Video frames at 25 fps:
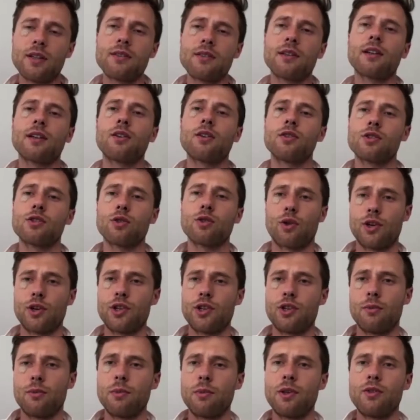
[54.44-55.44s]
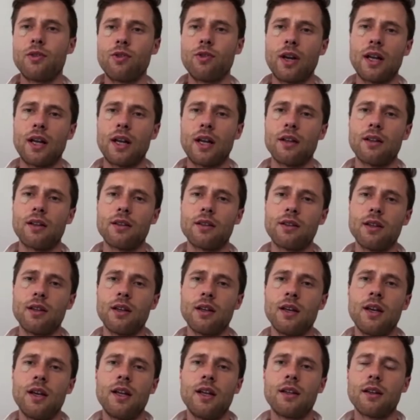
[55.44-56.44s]
it is the consortium in
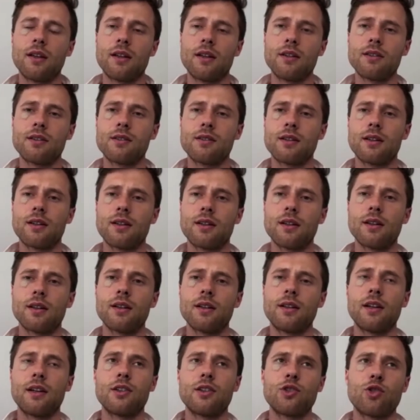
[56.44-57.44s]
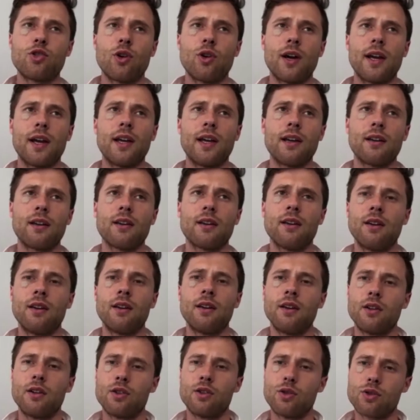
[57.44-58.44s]
reality that is they're trying
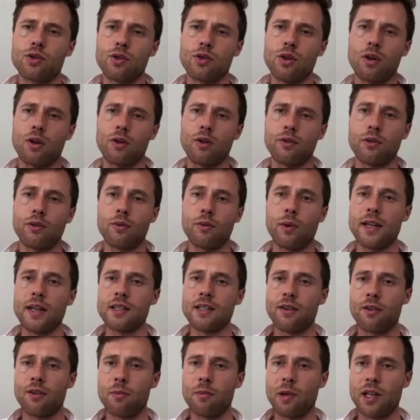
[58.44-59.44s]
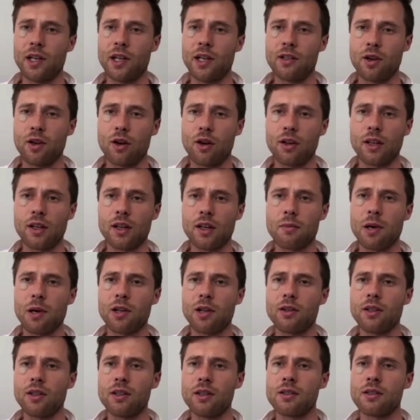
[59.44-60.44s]
to solve. Why is everybody talking
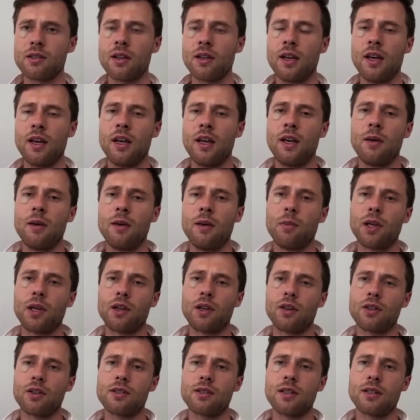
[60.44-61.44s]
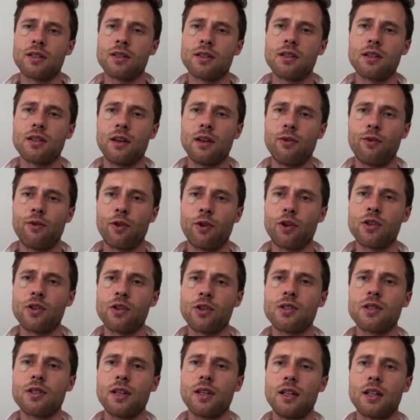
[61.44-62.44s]
about this? Because this is a
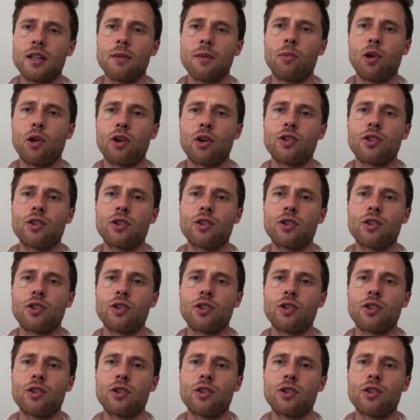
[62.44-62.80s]
first in the